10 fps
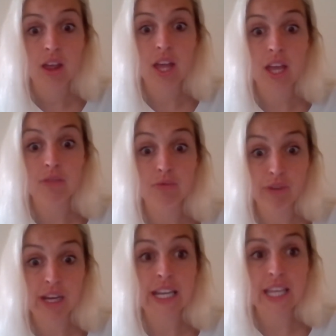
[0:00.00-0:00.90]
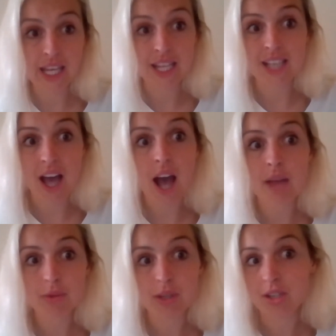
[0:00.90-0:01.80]
are really key
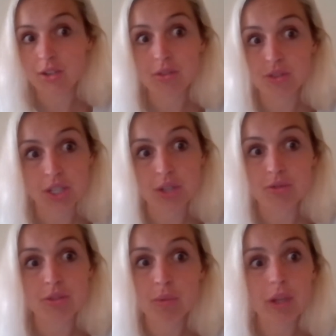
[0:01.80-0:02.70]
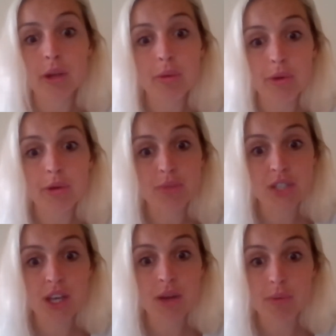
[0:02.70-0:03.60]
times when your children will open up
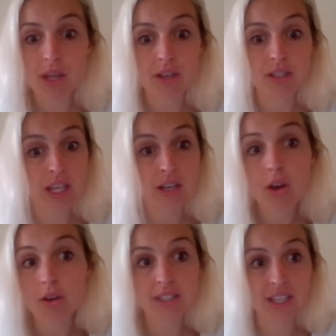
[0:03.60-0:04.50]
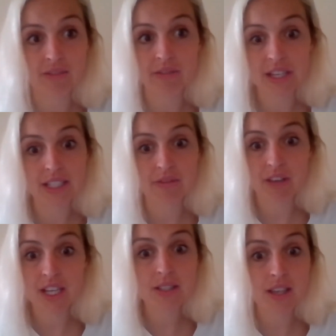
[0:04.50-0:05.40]
to you, because they're not sitting face to
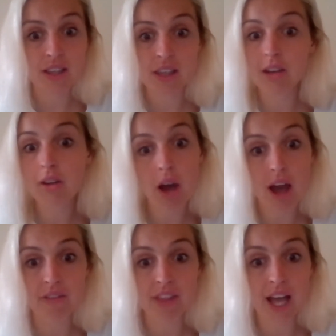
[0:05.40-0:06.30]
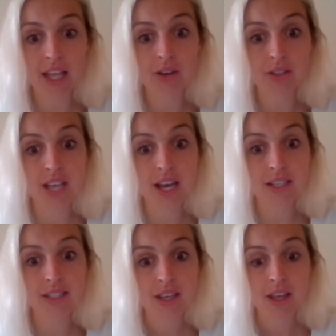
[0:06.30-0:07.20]
face and they're not having that eye contact.
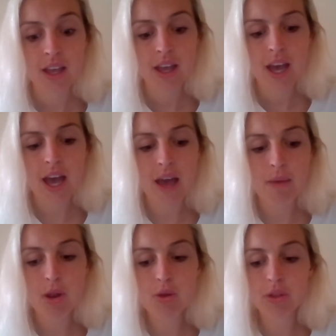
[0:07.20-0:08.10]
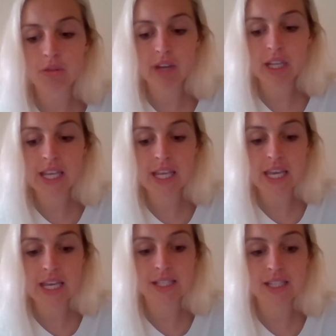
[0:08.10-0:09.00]
Another really
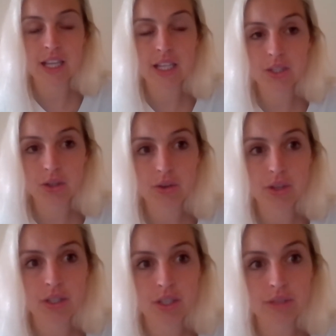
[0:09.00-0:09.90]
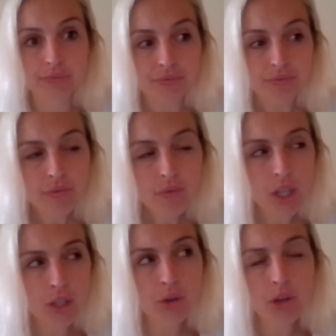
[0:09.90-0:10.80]
key skill in talking to
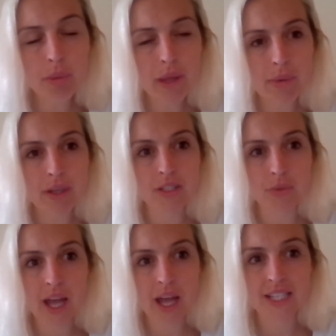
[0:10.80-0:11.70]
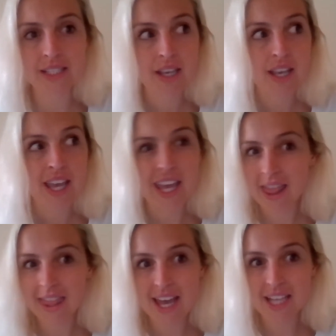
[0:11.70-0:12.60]
younger people as well is in
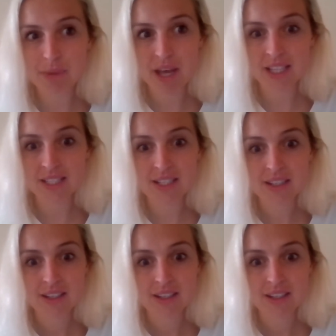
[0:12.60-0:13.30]
third person.